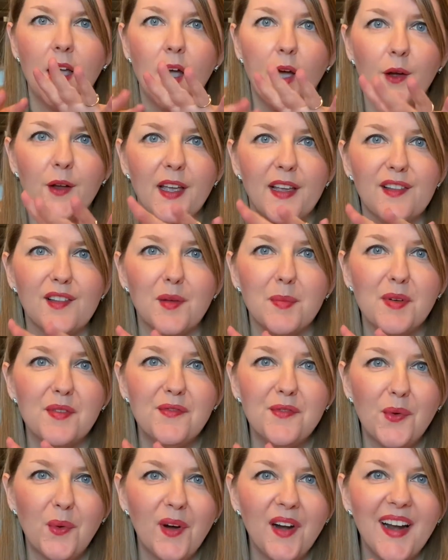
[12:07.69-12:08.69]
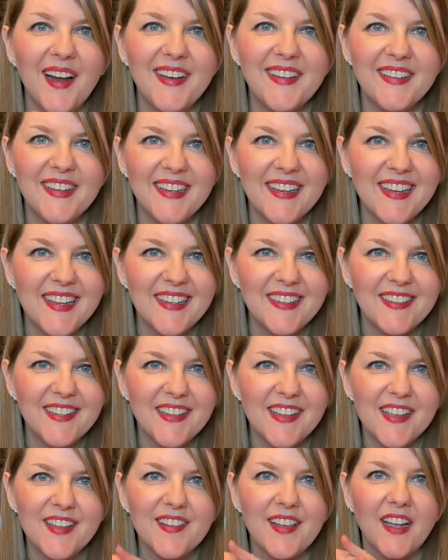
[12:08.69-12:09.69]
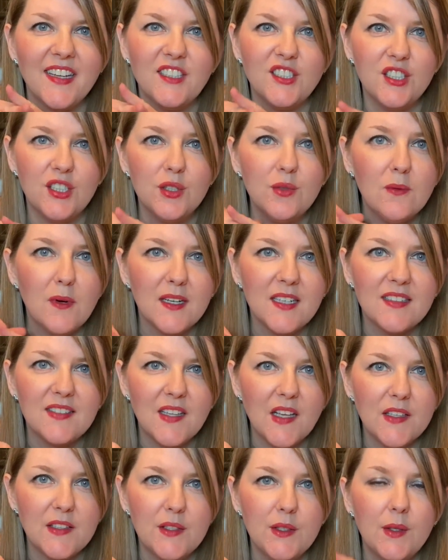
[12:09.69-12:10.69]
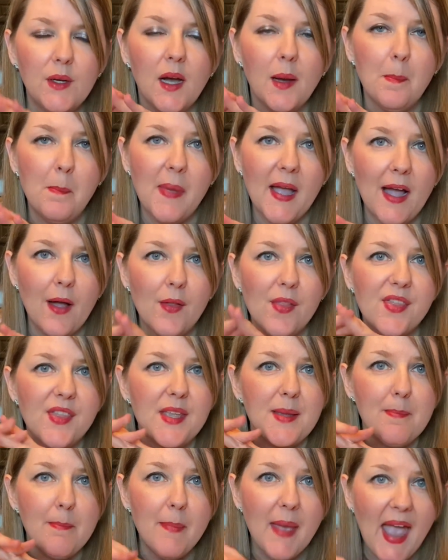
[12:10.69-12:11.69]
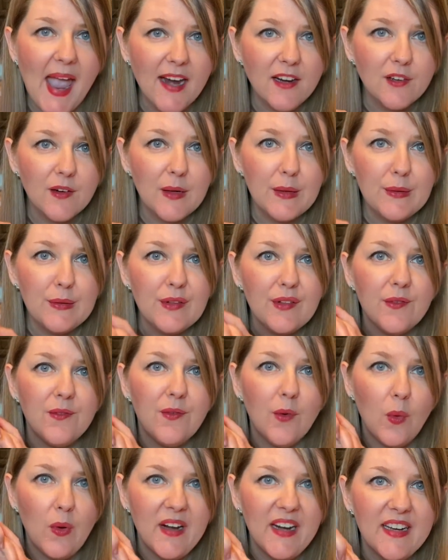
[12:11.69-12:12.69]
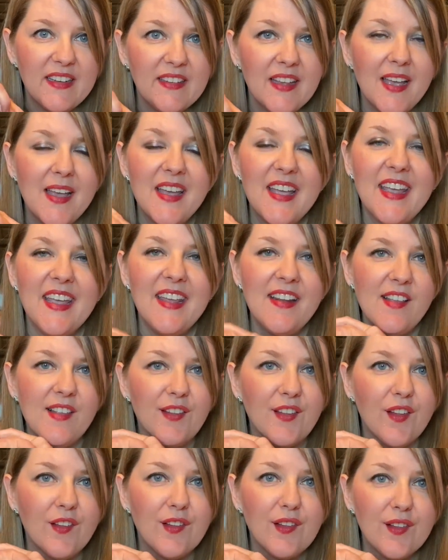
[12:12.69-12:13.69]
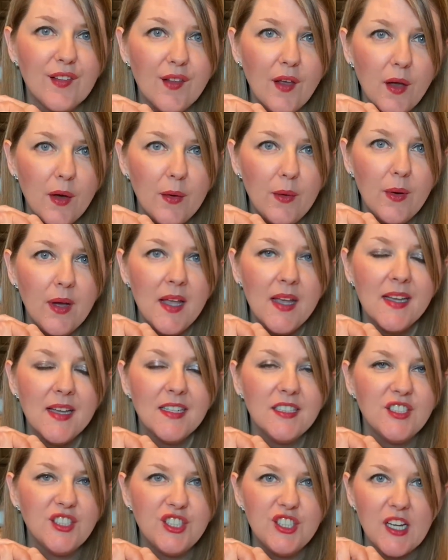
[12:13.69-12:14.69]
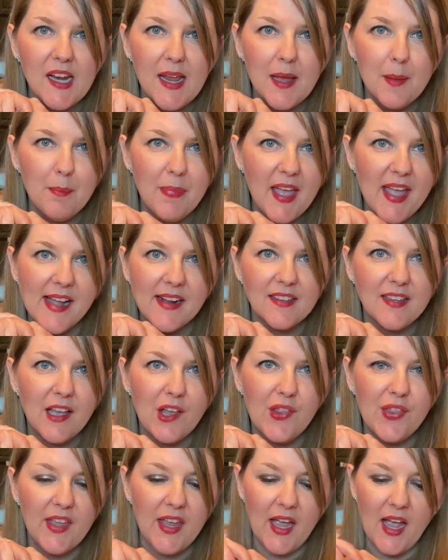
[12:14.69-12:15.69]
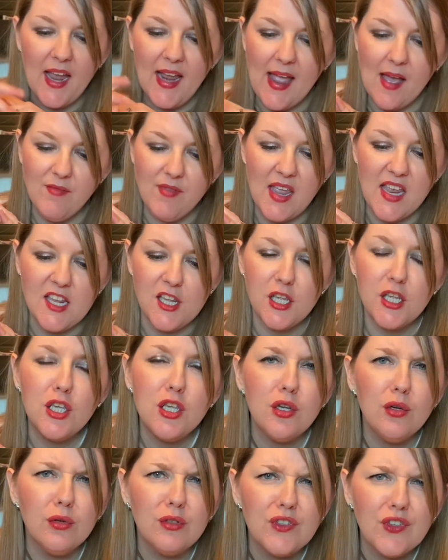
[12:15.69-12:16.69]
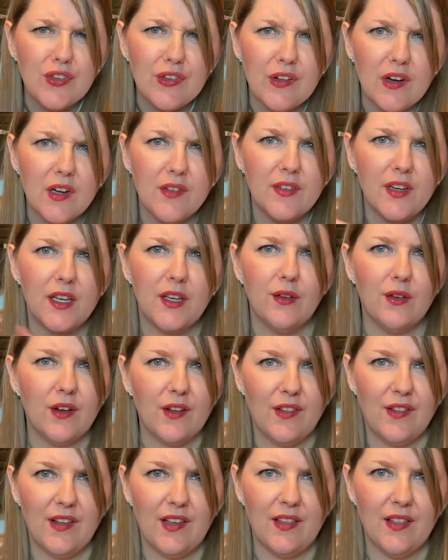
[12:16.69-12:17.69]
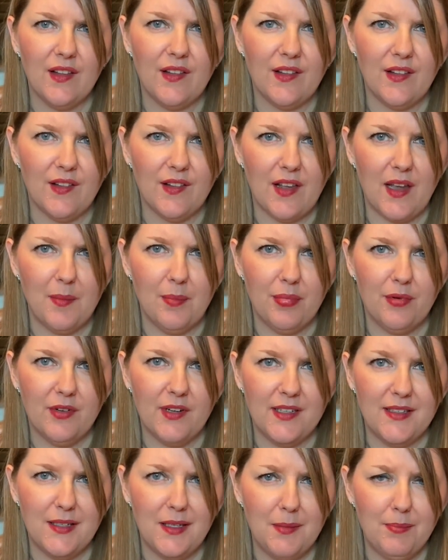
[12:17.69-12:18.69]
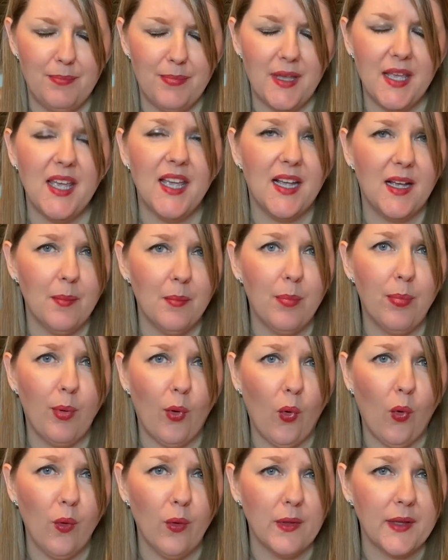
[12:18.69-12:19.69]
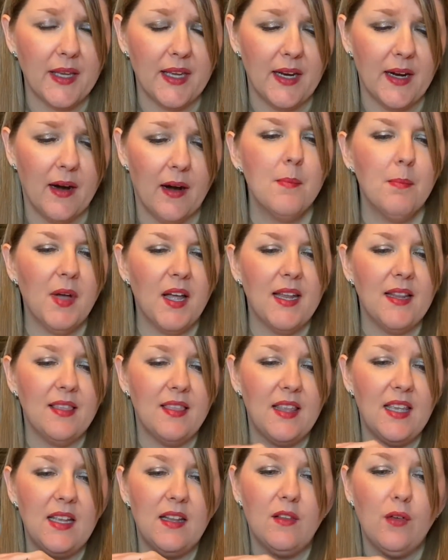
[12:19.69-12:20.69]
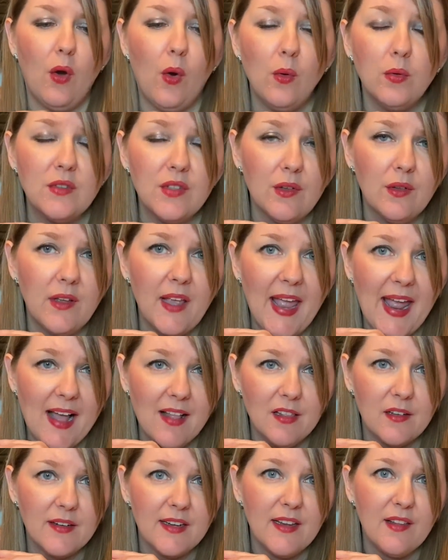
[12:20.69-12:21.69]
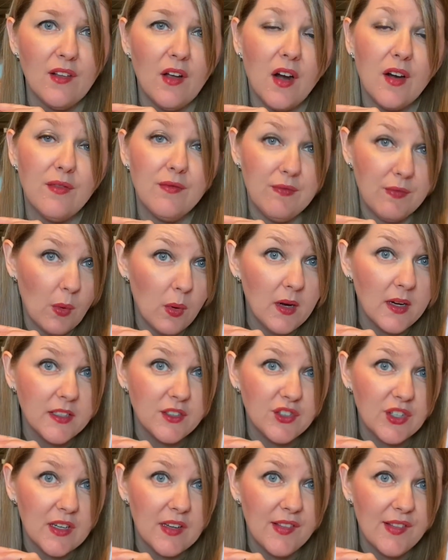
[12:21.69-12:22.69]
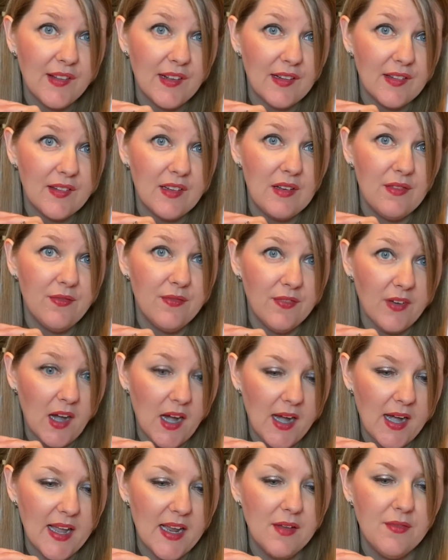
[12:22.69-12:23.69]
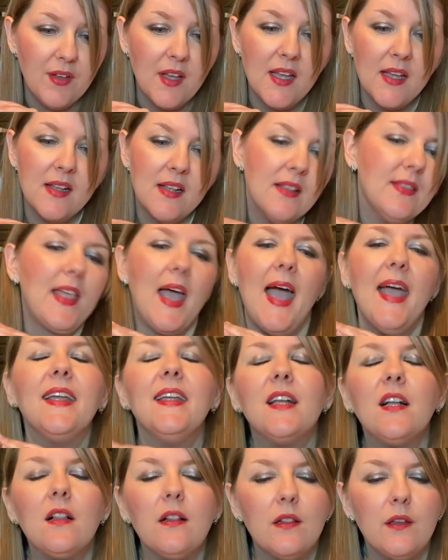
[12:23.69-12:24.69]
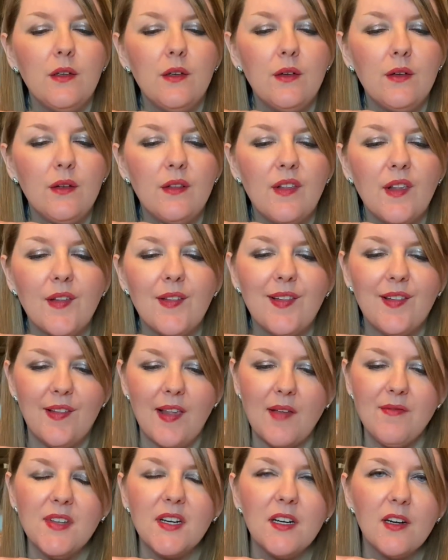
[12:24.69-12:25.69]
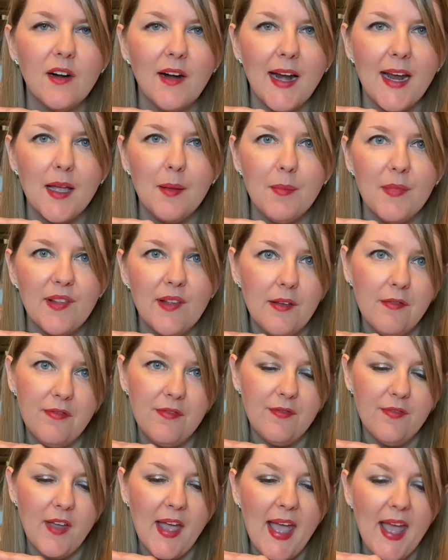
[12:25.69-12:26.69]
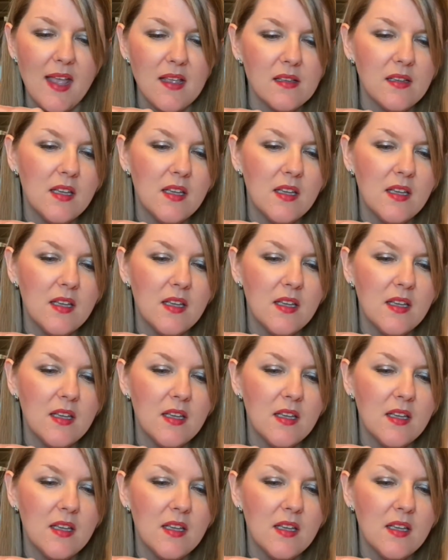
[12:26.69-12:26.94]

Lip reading: Okay, so before I dig into this, I do want to tell you about the macros for it. It is so jam-packed healthy. I have a huge serving. You can see this is a pretty big bowl here, but the total calories are 465. That includes 7 grams of fat,